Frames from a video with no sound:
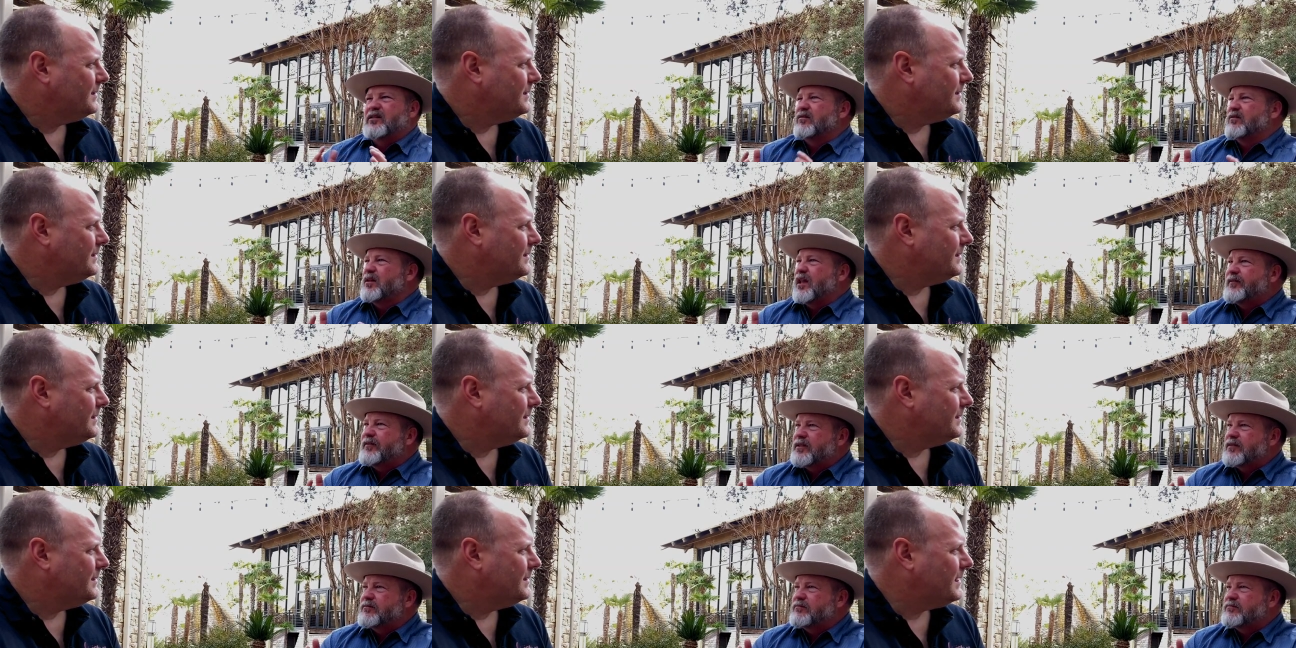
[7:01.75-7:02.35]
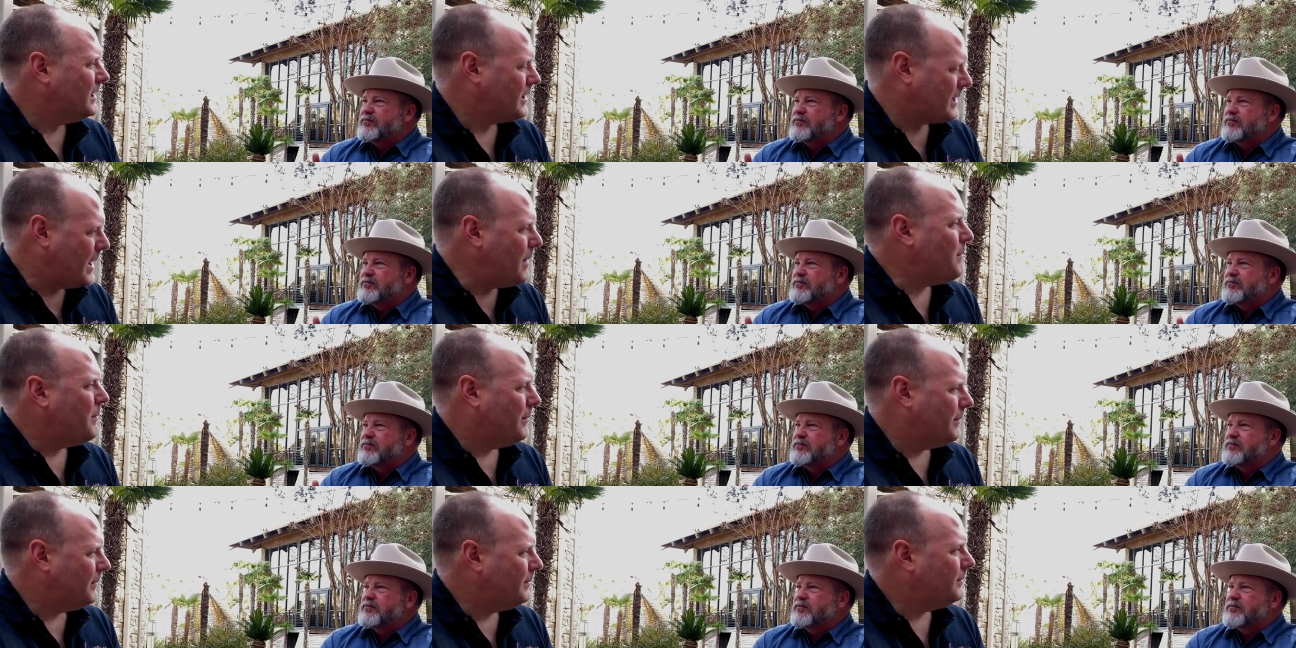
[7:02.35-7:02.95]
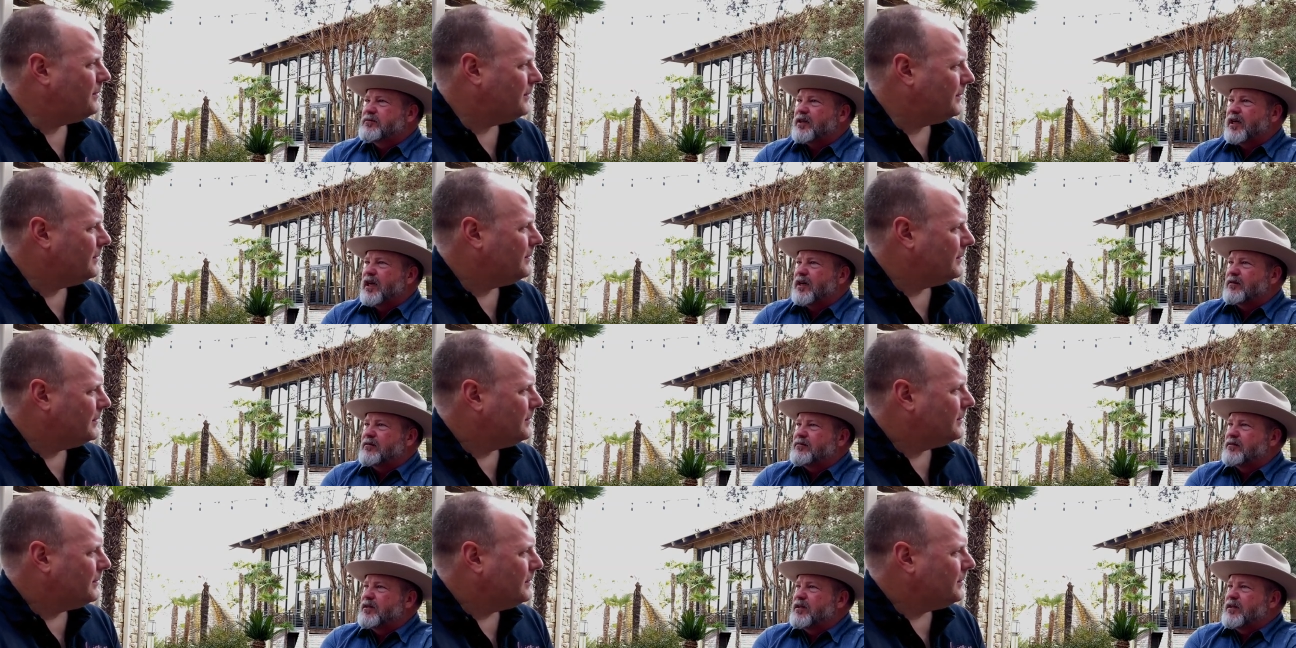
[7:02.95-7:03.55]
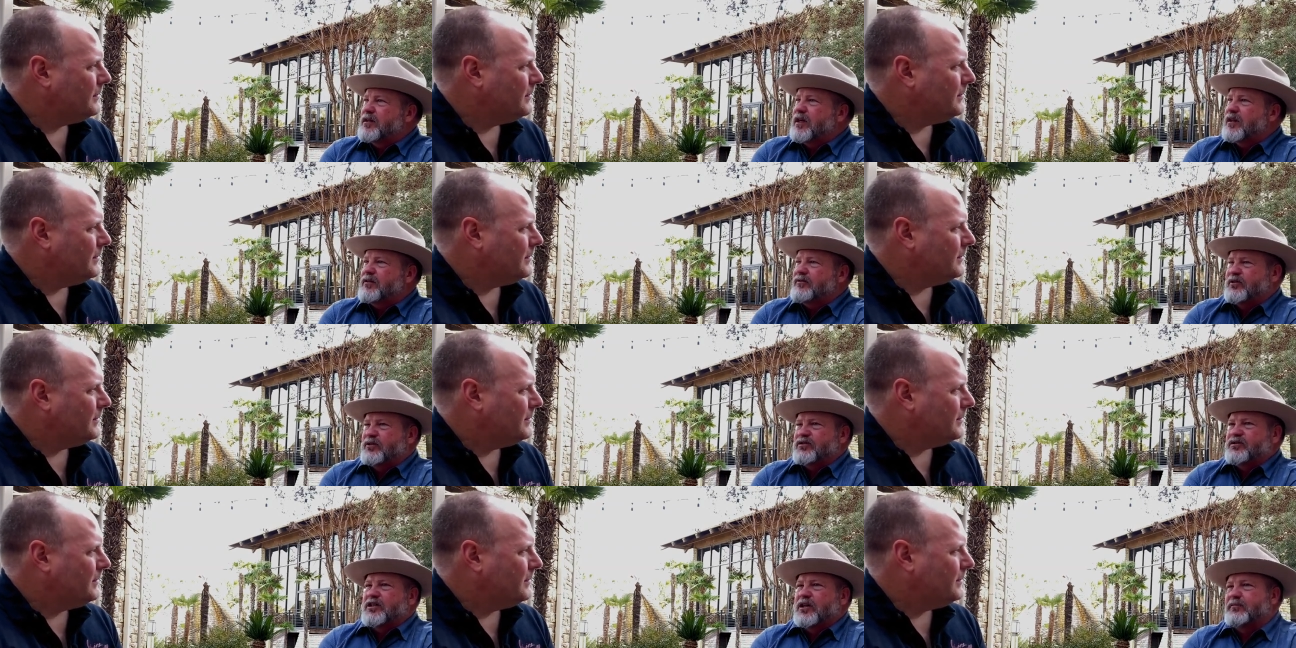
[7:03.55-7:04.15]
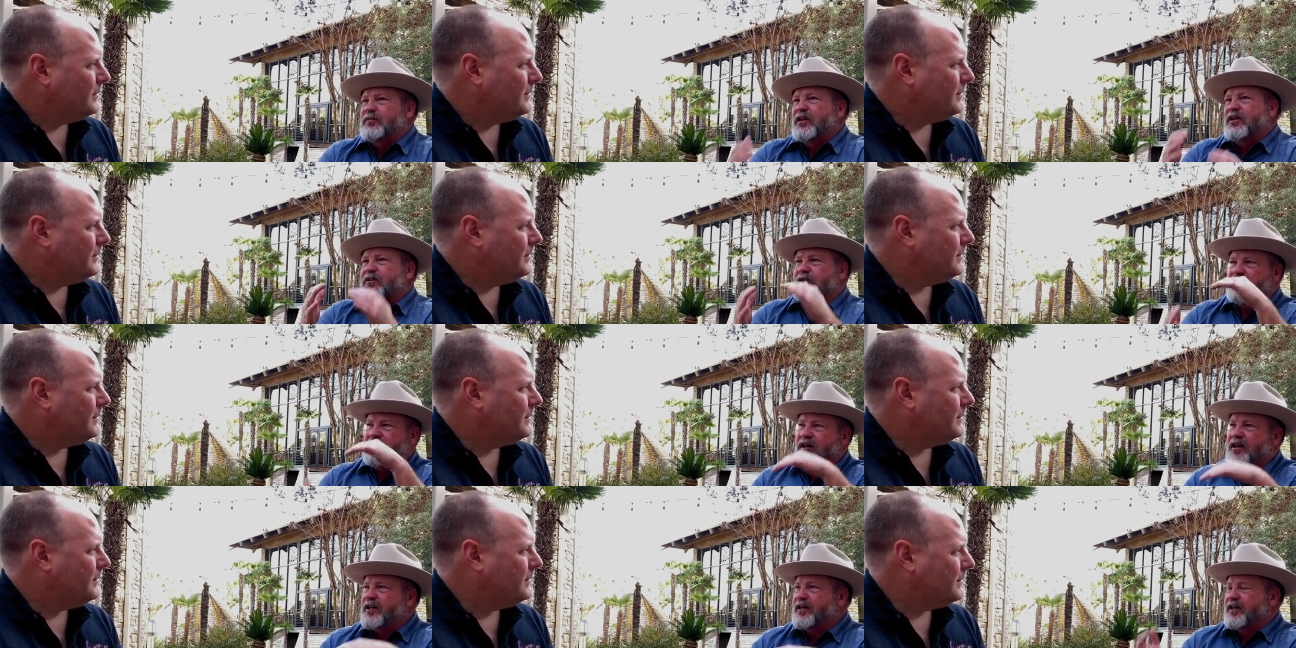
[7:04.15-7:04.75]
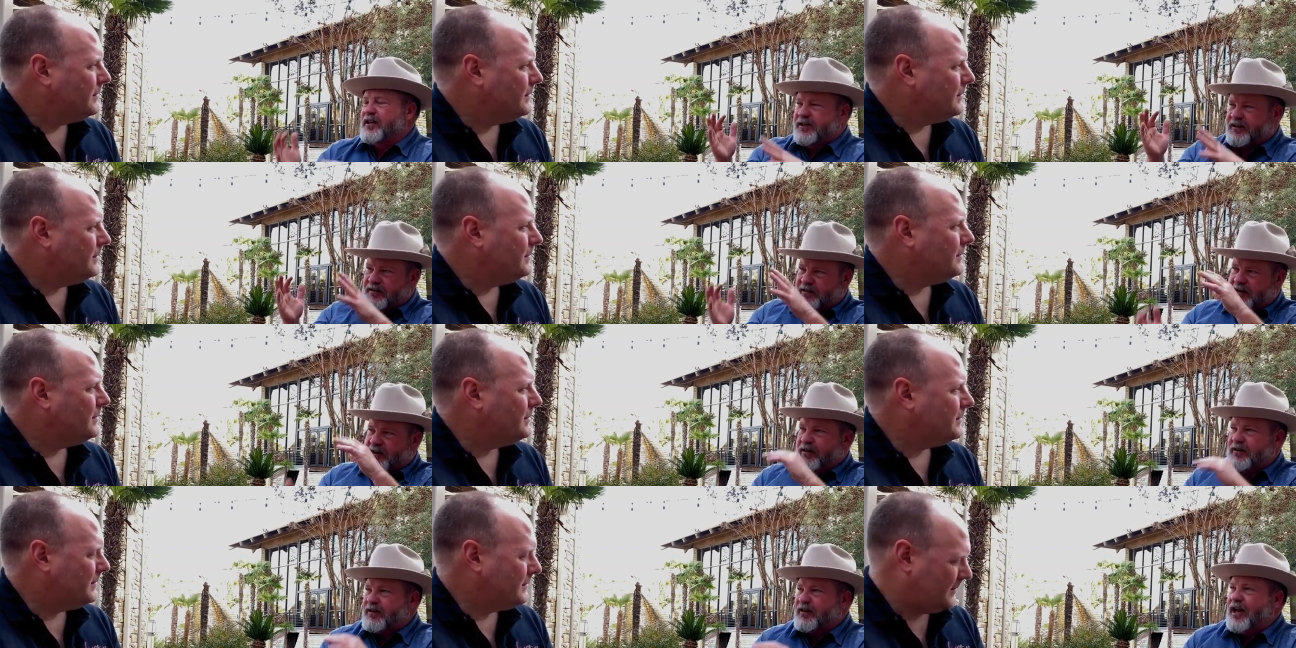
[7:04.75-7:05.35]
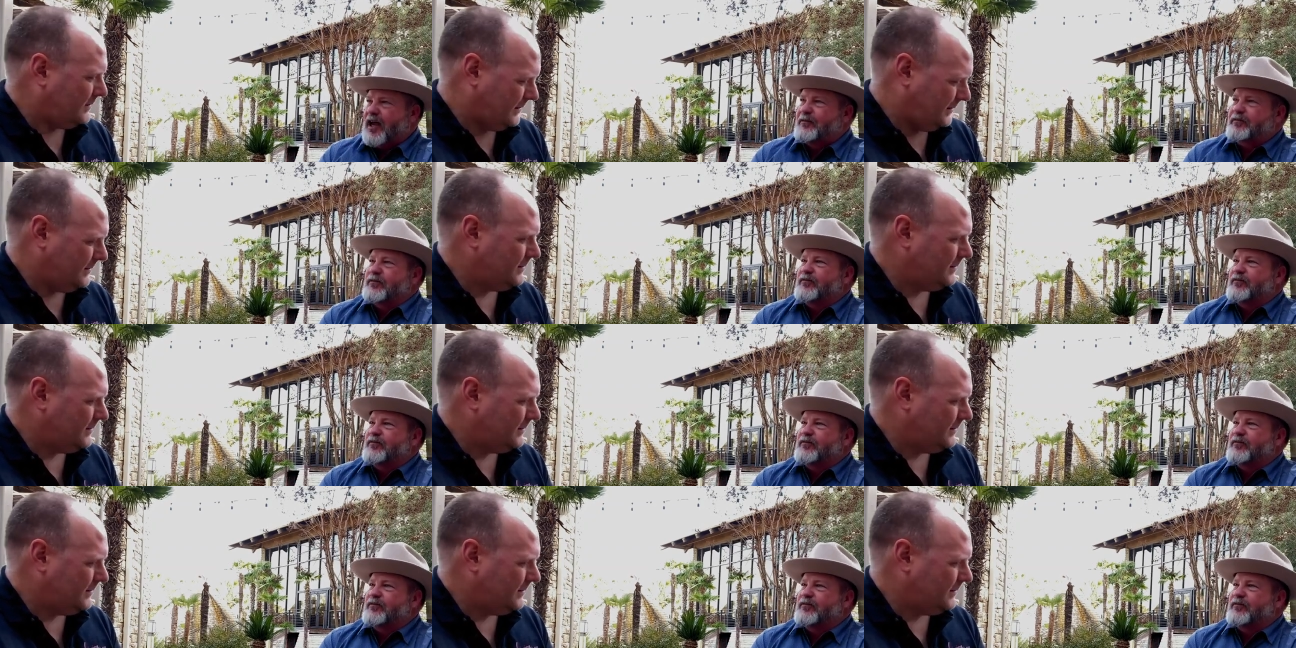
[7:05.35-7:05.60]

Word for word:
Speaker 1: or eleven. Okay. Yeah. There, there's some that are kind of in, in ebb